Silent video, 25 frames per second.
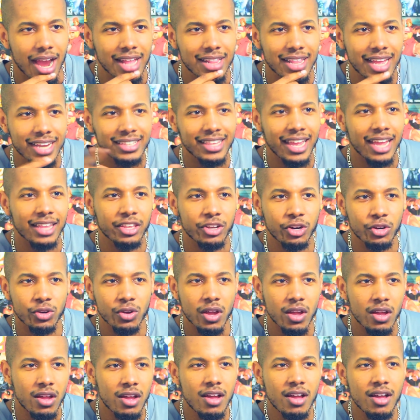I like that
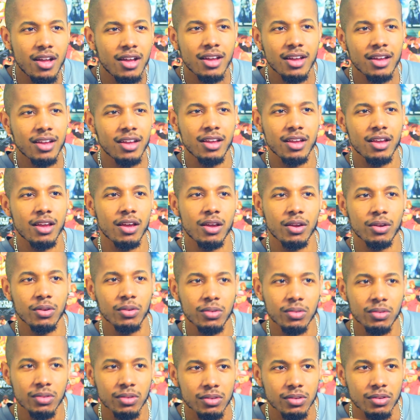little oh.
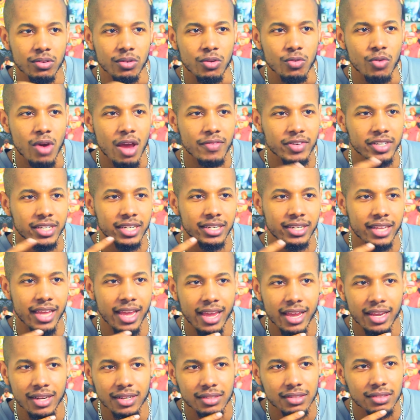Whoever did
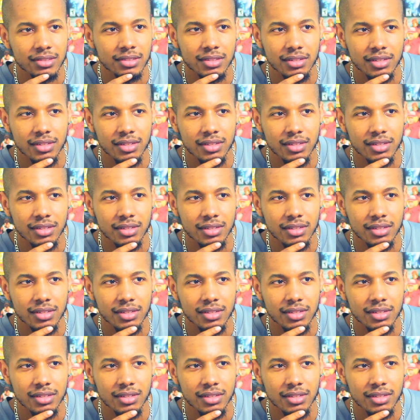that.